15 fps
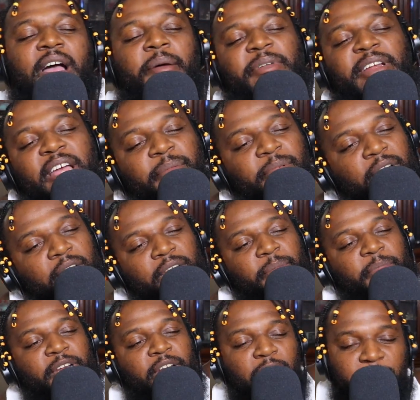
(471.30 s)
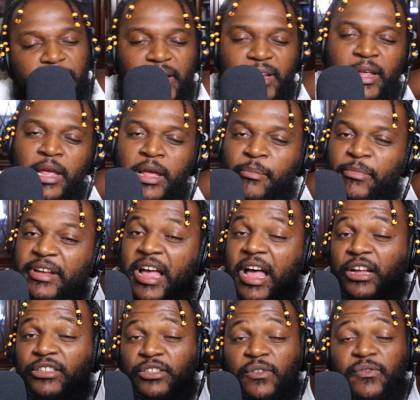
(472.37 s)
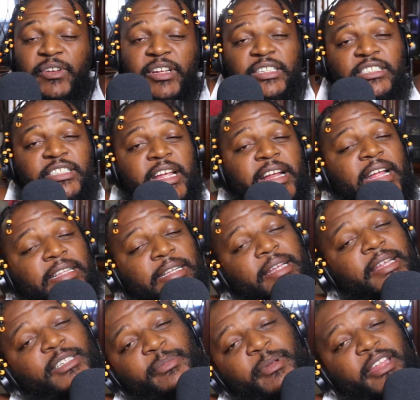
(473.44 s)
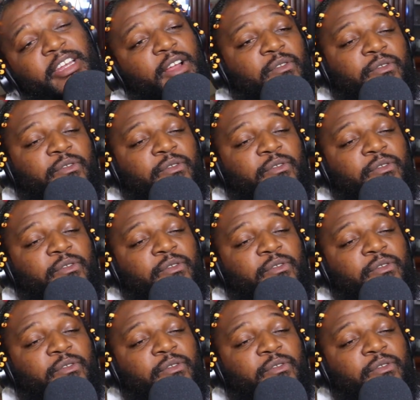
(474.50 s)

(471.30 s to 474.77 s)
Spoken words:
comment down below and let me know, man. But y'all also don't forget to check out the links, man.